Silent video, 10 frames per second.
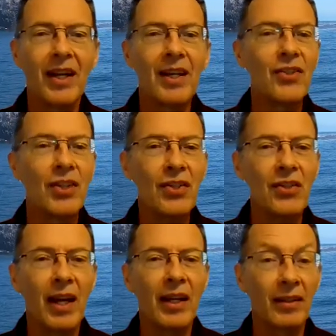He's
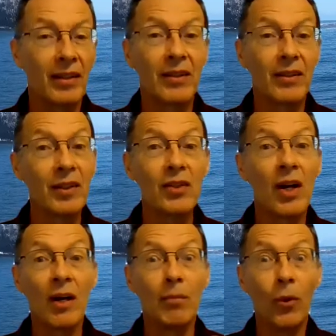just saying that there
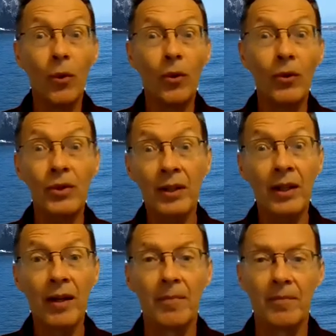is more to
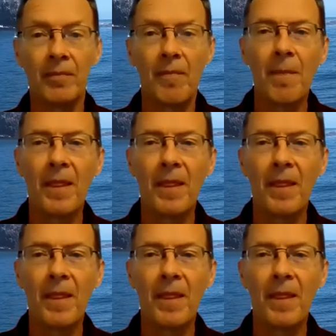come.